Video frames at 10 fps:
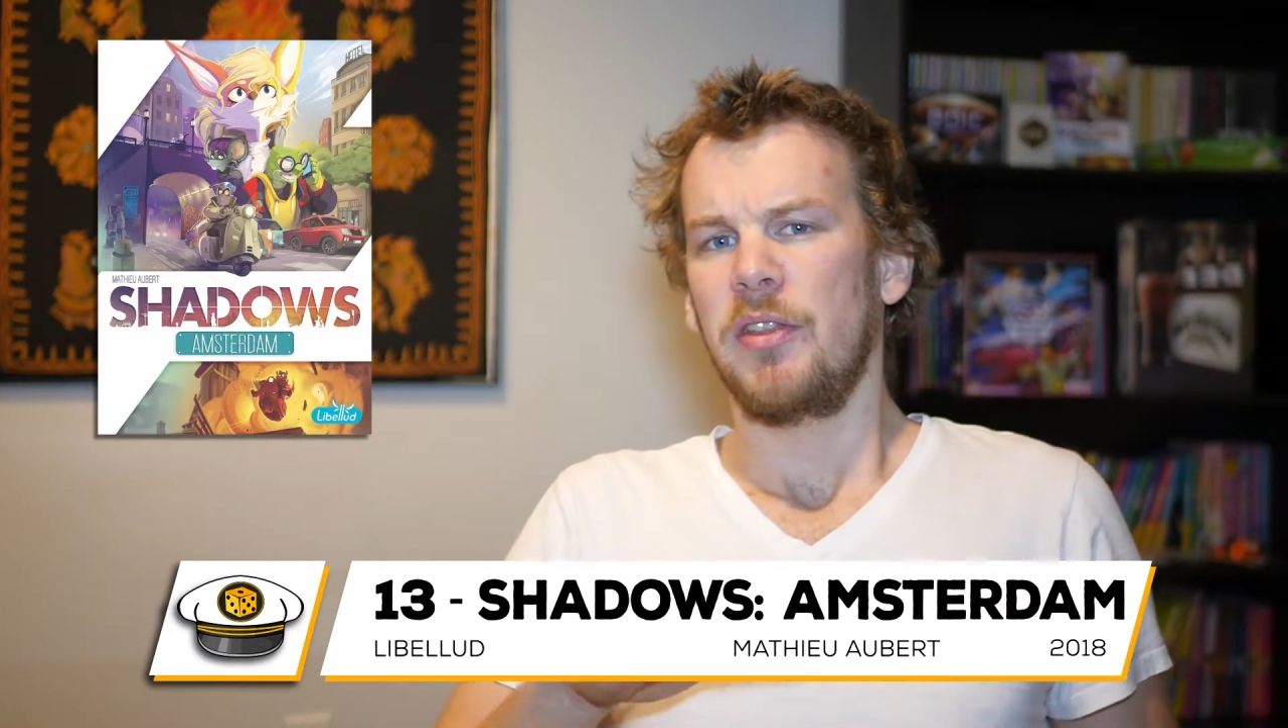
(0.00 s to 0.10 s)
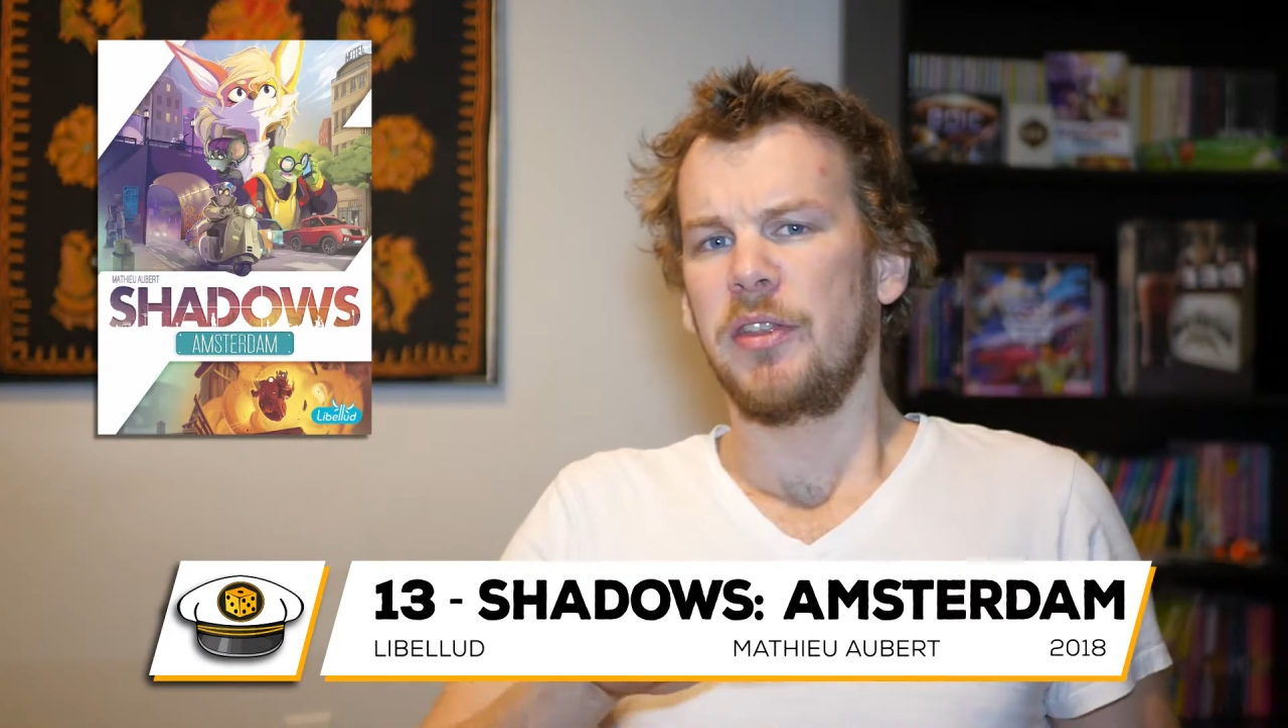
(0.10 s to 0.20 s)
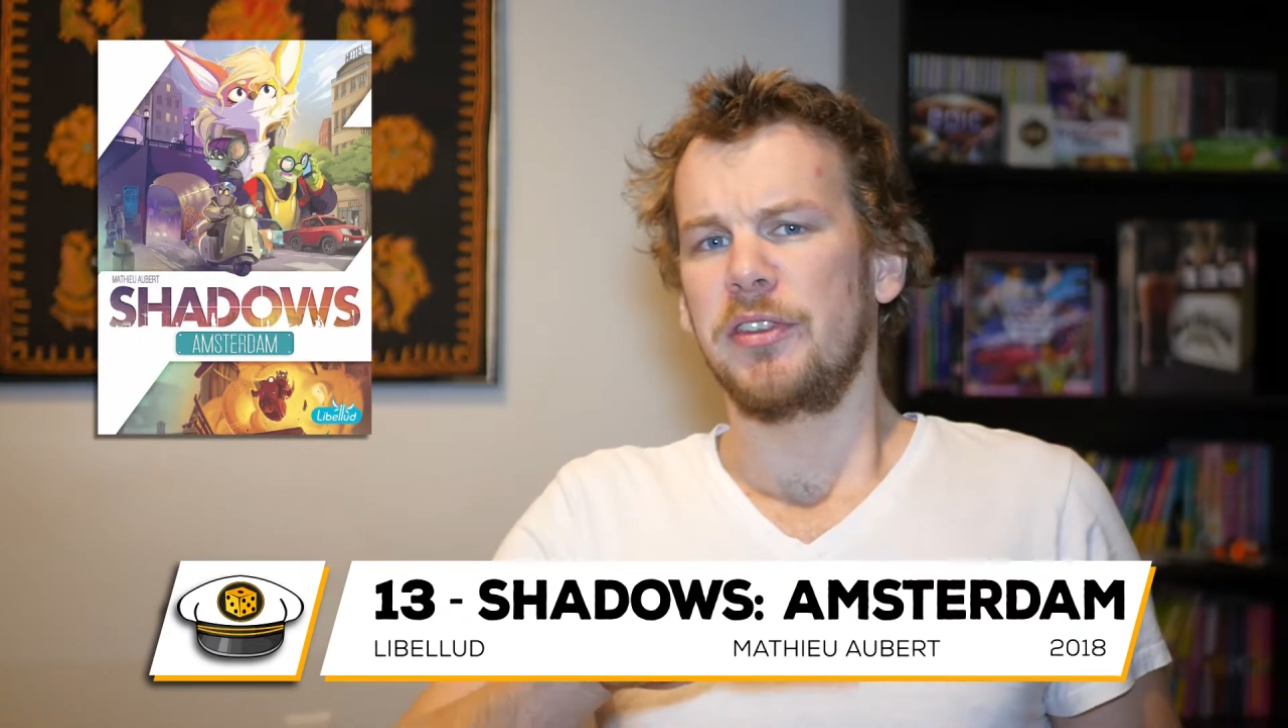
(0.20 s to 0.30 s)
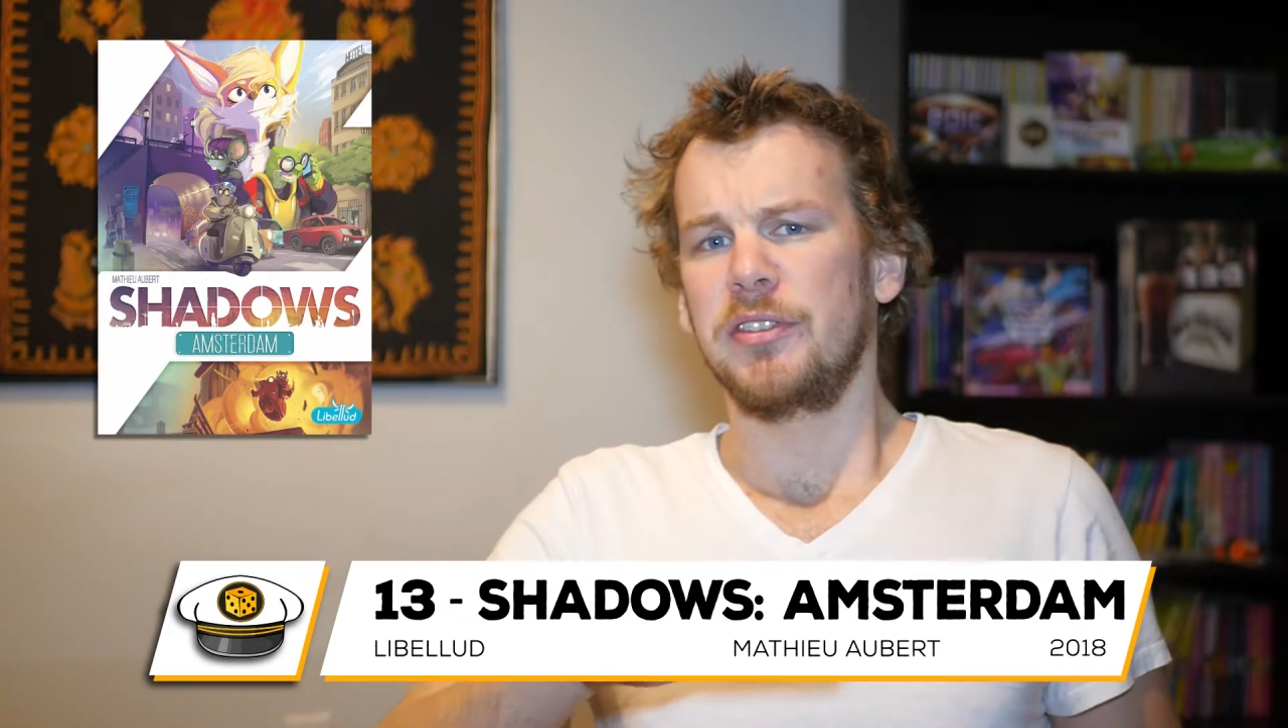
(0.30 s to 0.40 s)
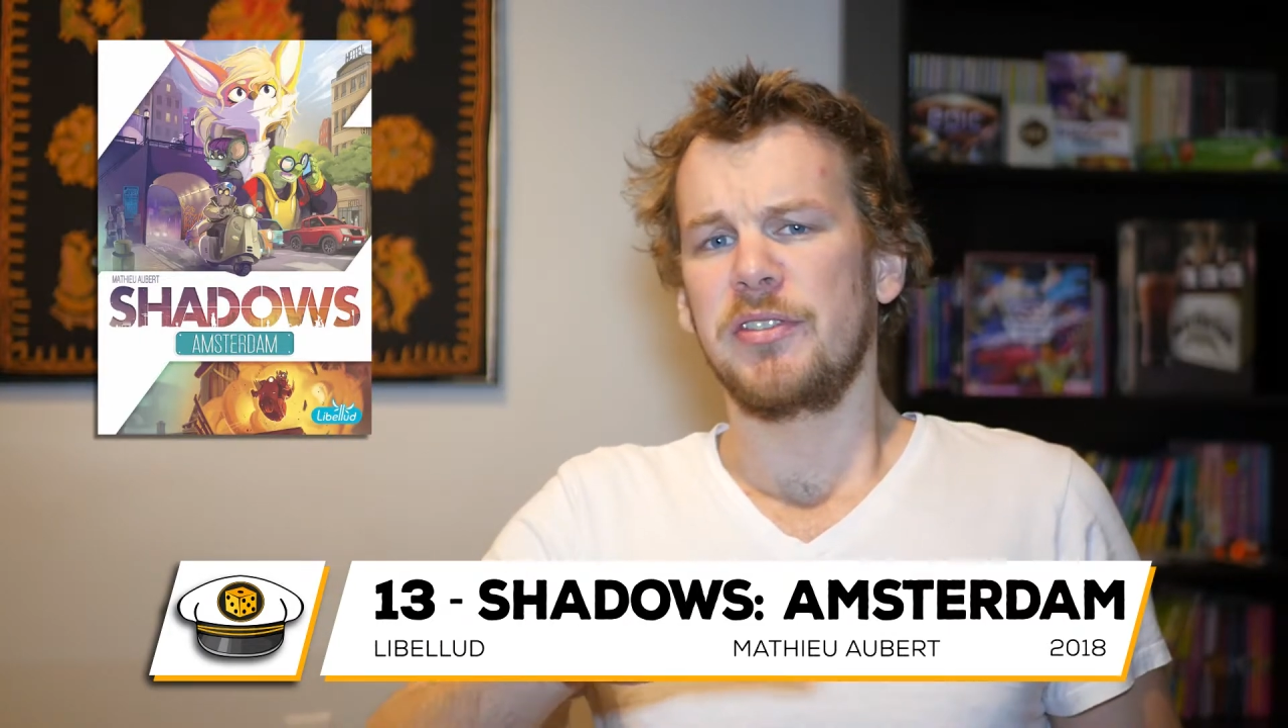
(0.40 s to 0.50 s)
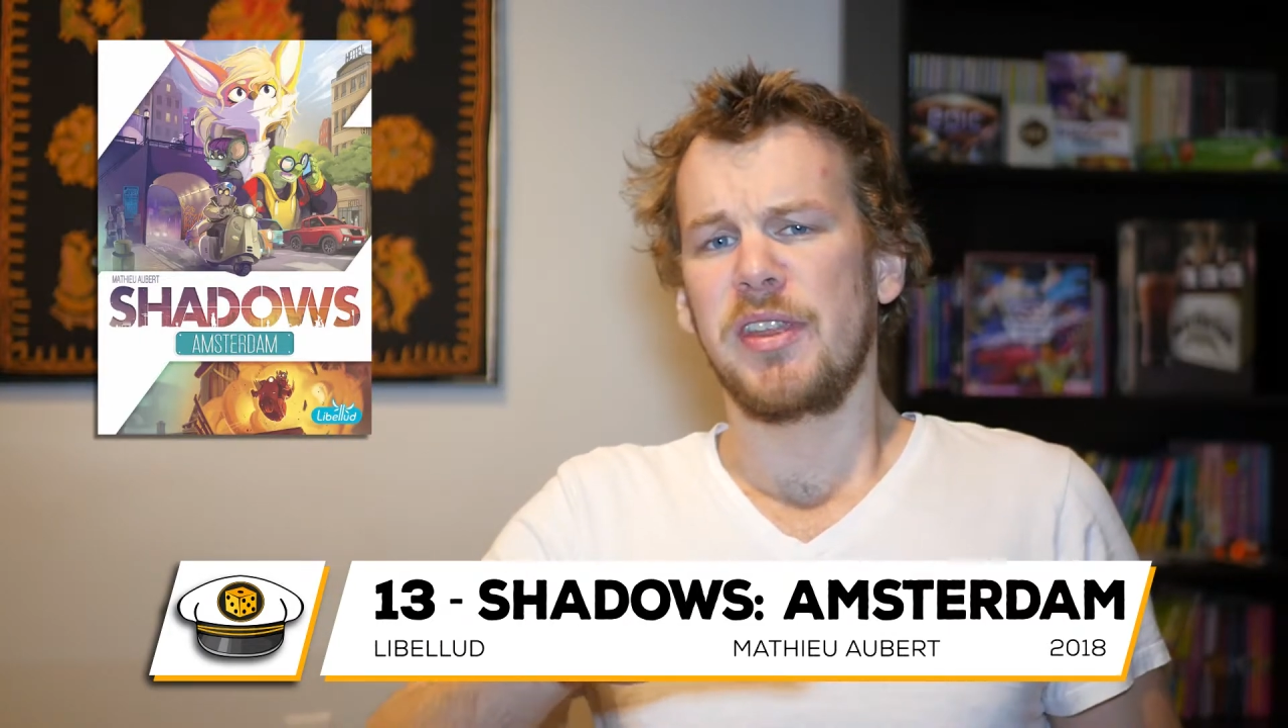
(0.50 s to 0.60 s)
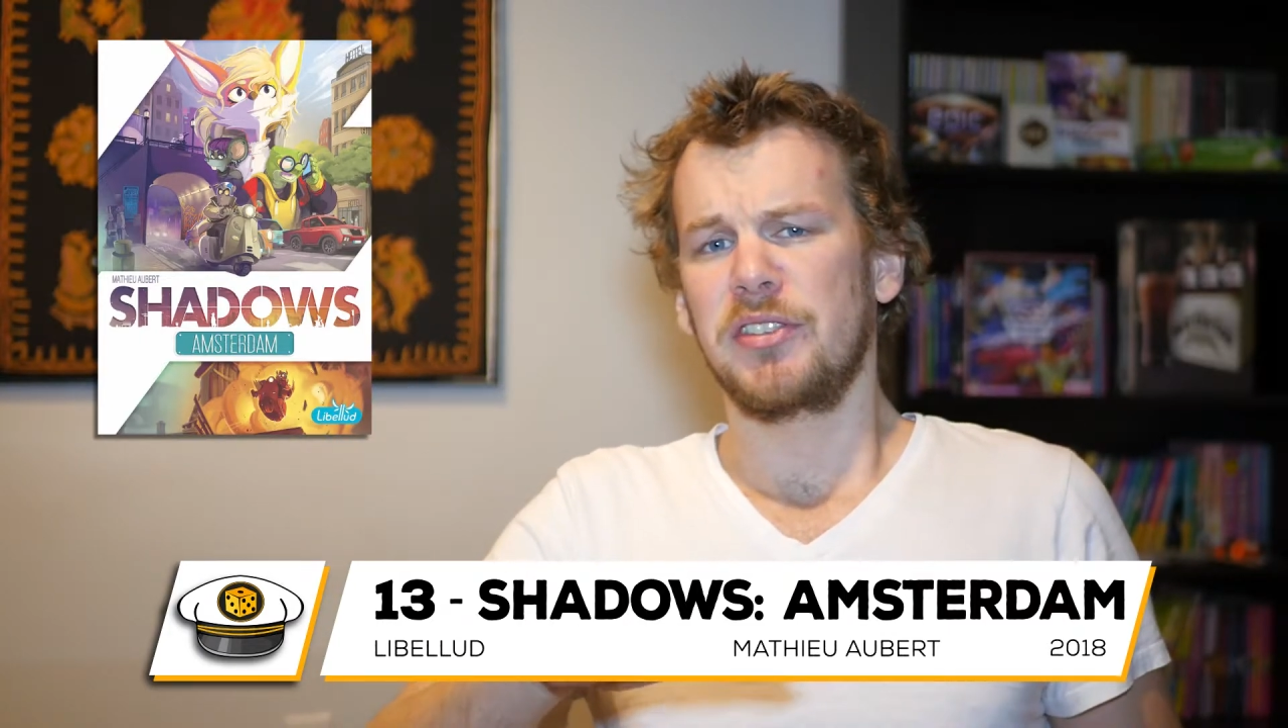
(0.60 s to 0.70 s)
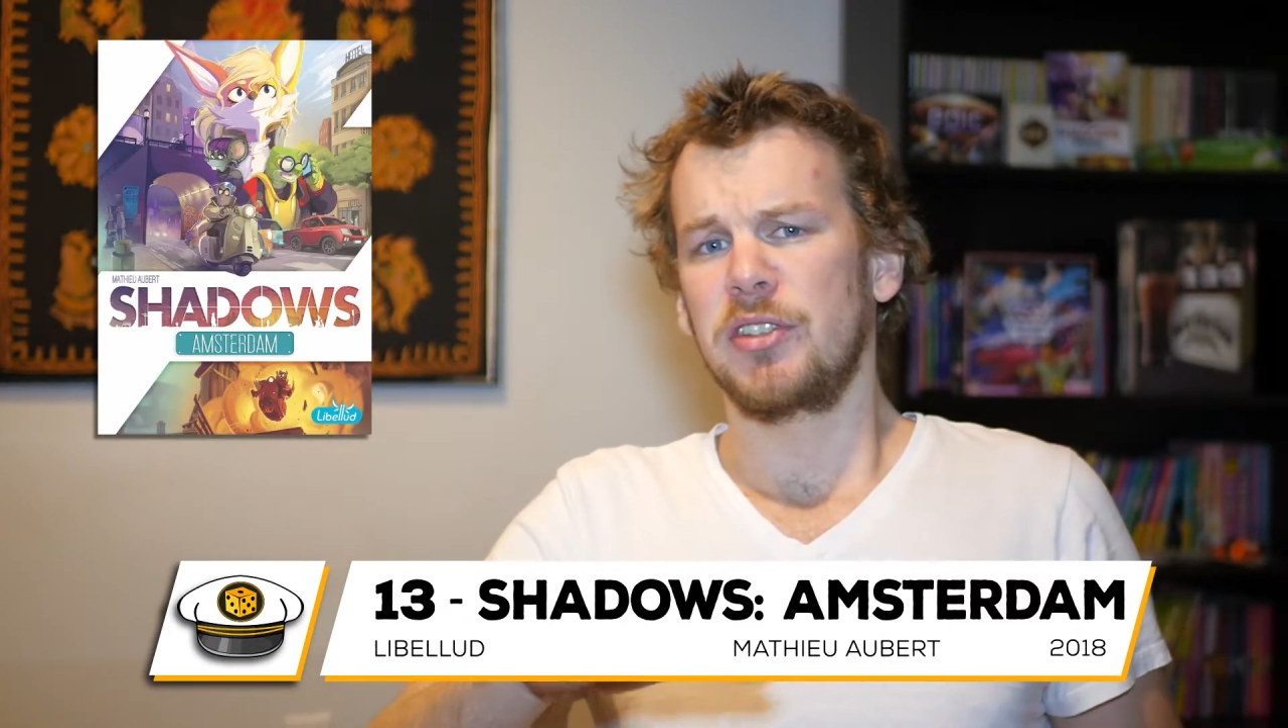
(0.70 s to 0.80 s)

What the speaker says: There's